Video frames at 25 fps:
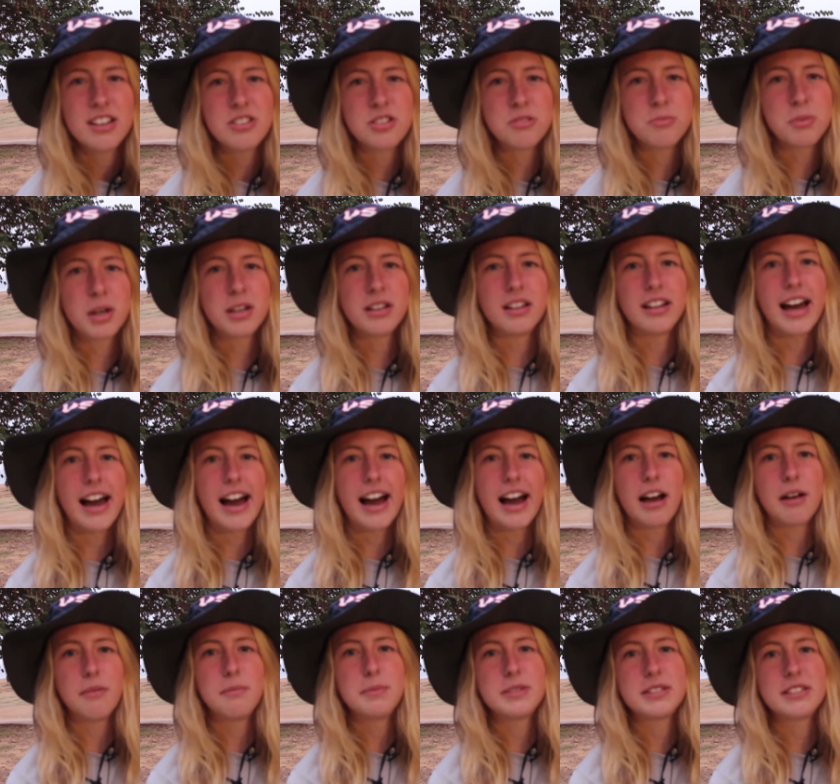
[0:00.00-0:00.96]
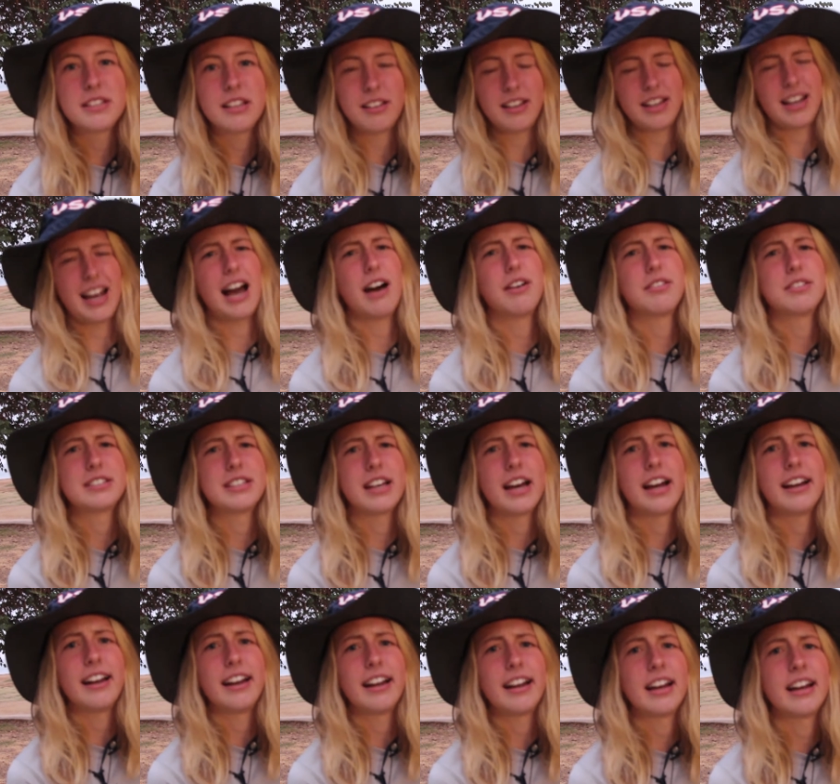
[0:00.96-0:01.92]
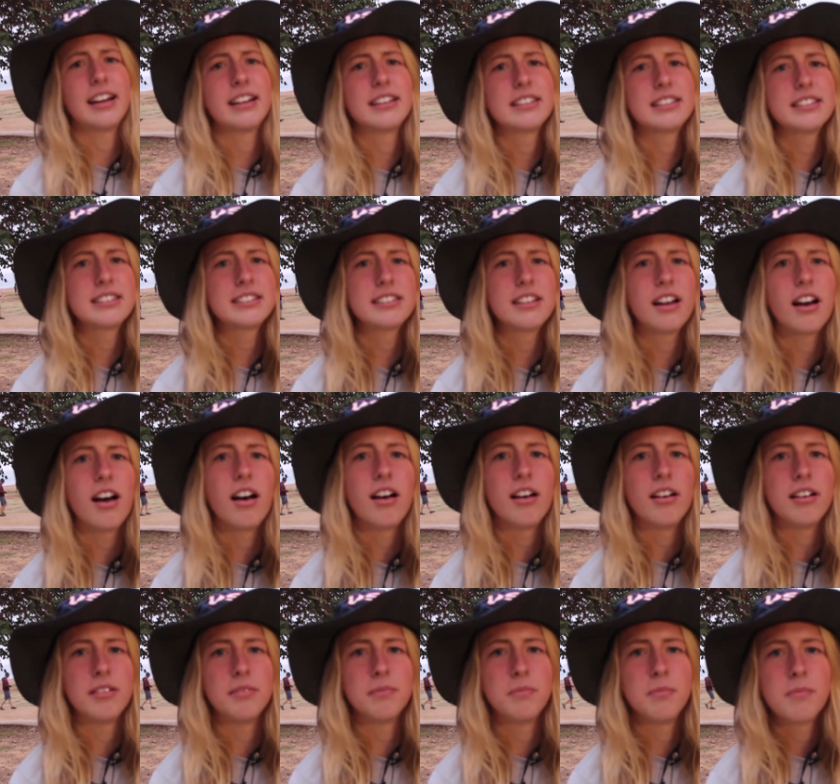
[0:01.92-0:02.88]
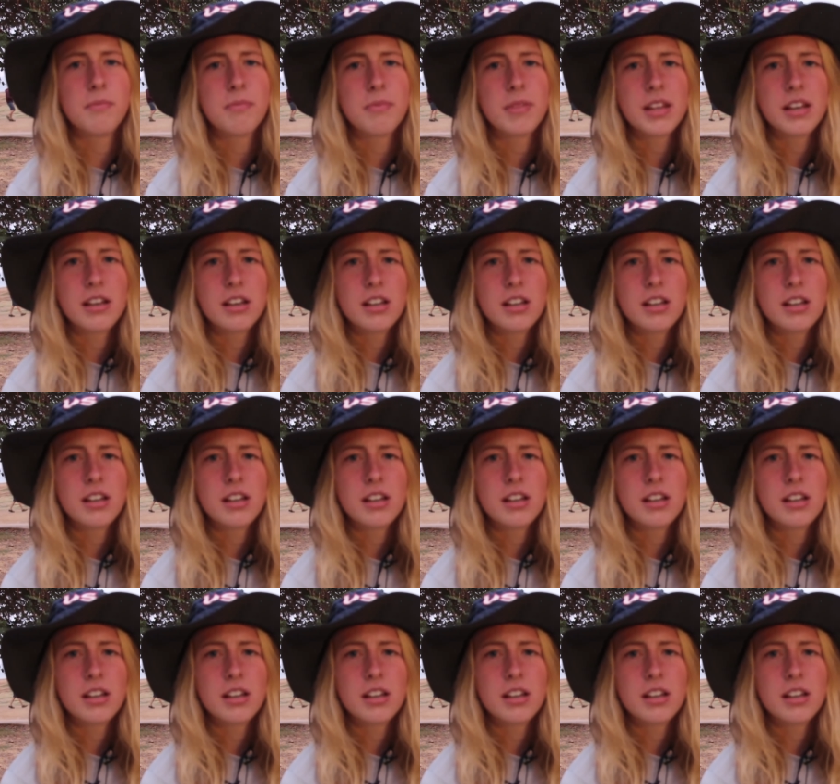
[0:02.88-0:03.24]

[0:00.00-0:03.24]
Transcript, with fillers: do more labs like outside, I guess. Um, um,